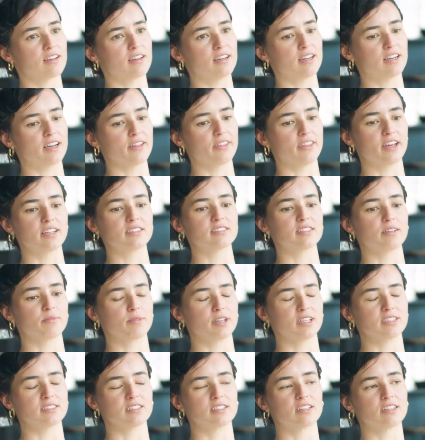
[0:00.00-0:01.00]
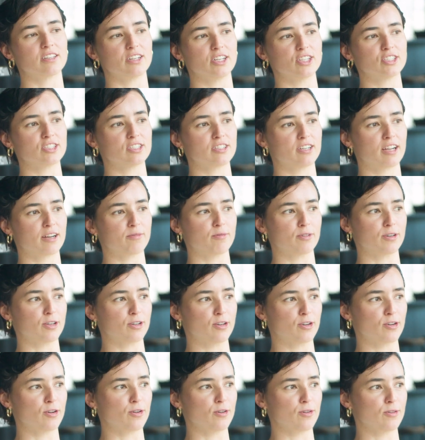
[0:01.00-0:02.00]
that's something as a clinician I'd want
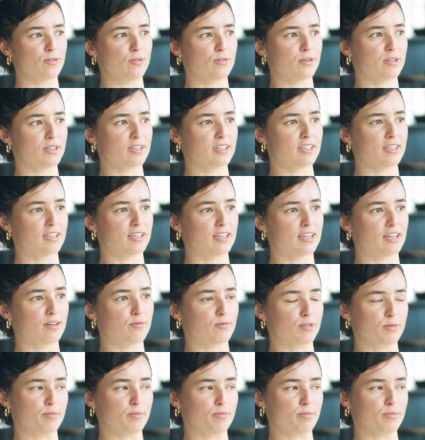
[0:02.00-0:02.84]
to know